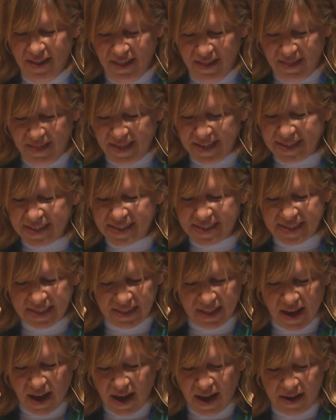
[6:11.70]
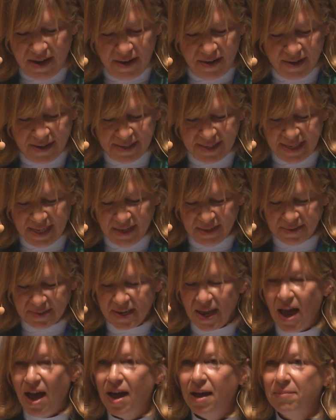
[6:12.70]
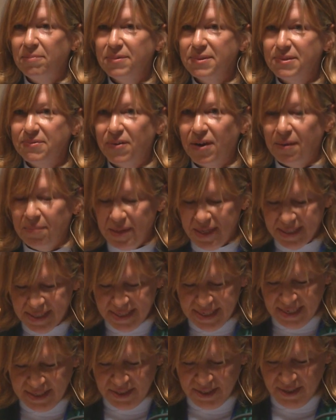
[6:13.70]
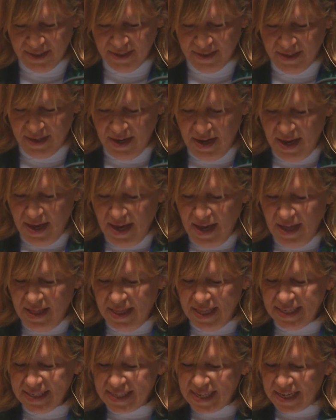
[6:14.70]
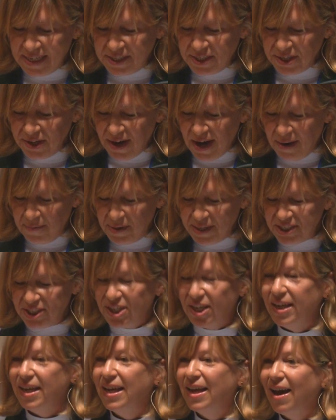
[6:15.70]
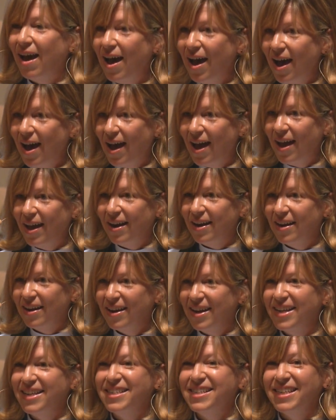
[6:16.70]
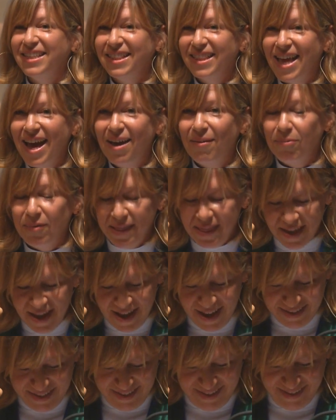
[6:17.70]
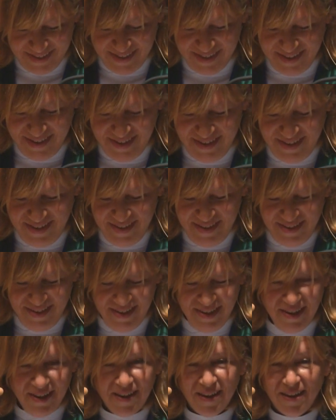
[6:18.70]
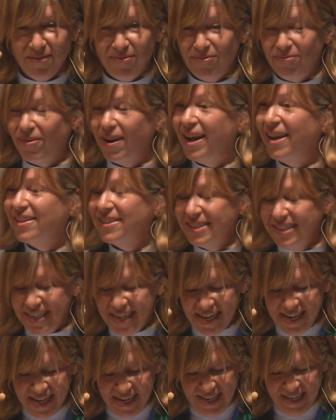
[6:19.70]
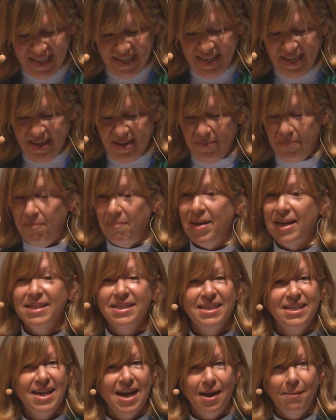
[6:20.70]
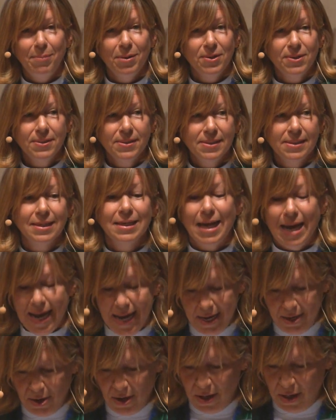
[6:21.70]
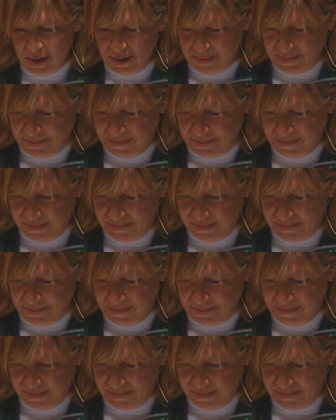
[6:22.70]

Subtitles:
This delight in ourselves comes from the center at which God is in love with us. Frailty, messy diapers, and all.